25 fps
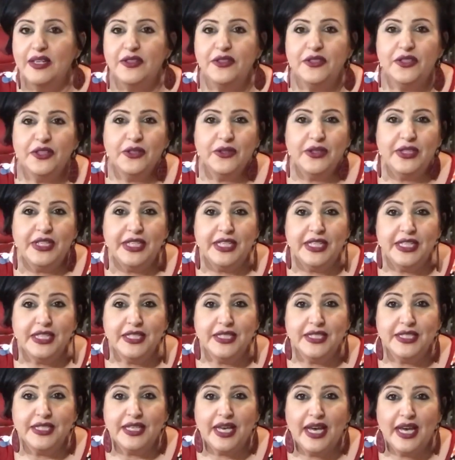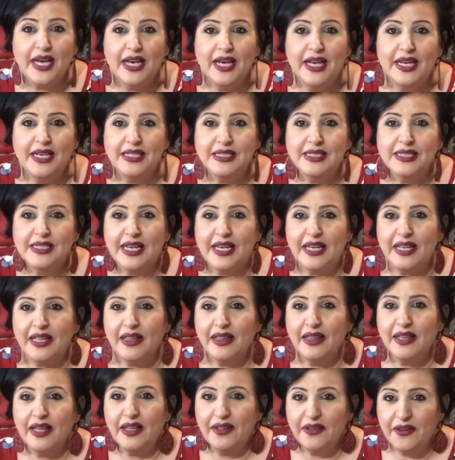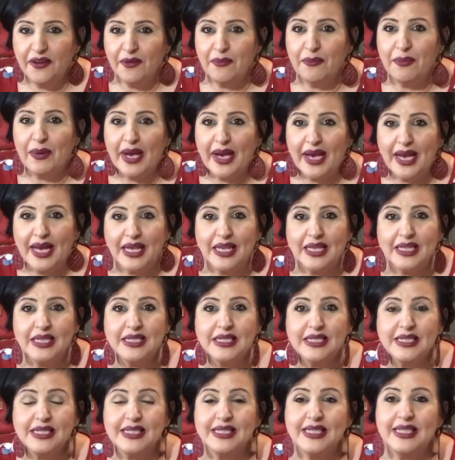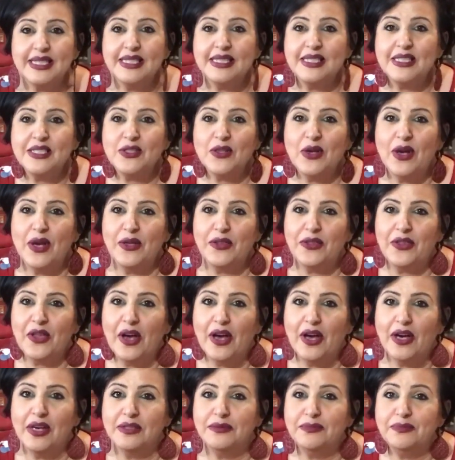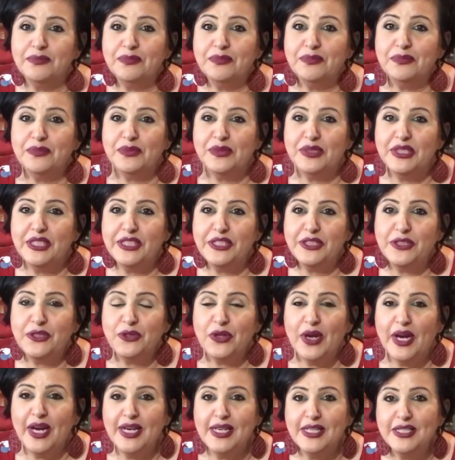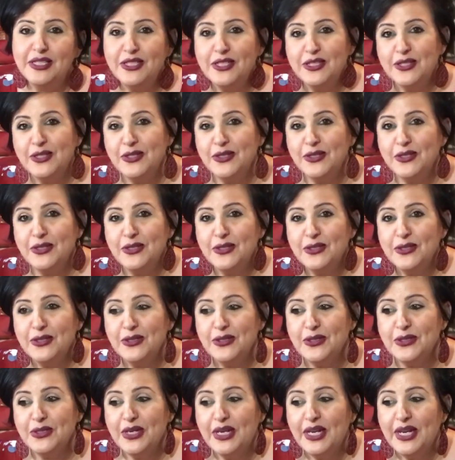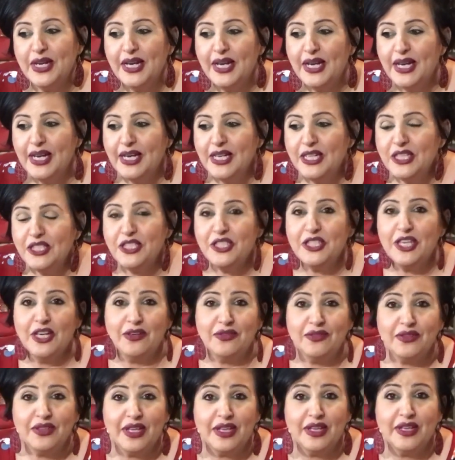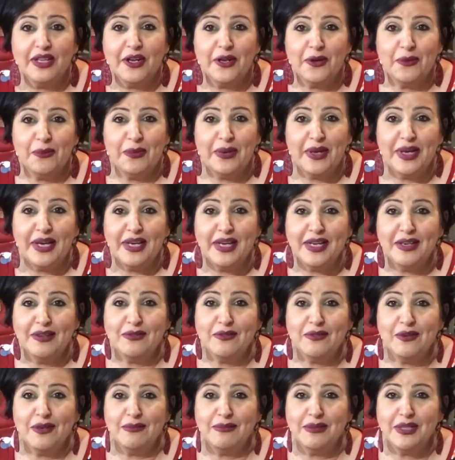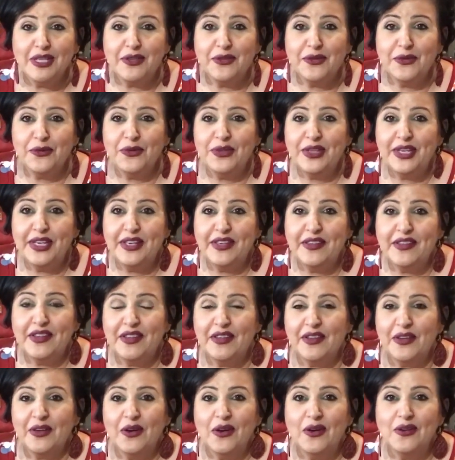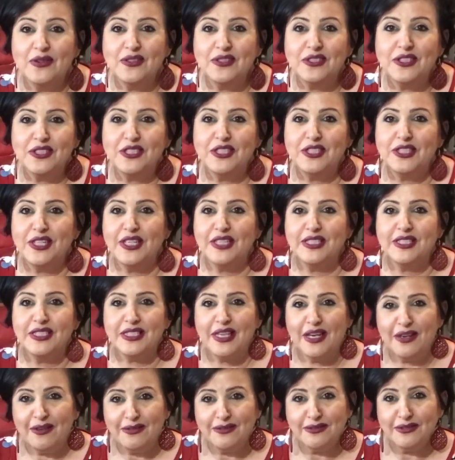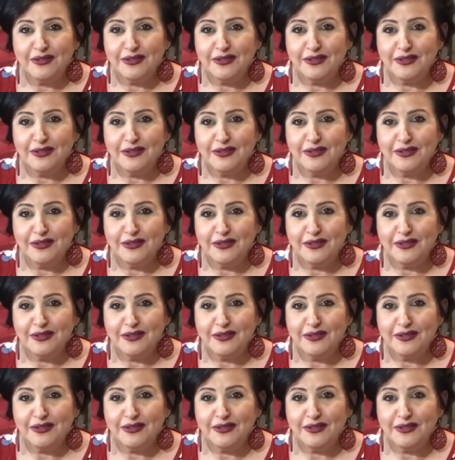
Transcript: Dooneys and like leather bags. So I thought let's try to shift a little bit from the Dooneys and the Coach and stuff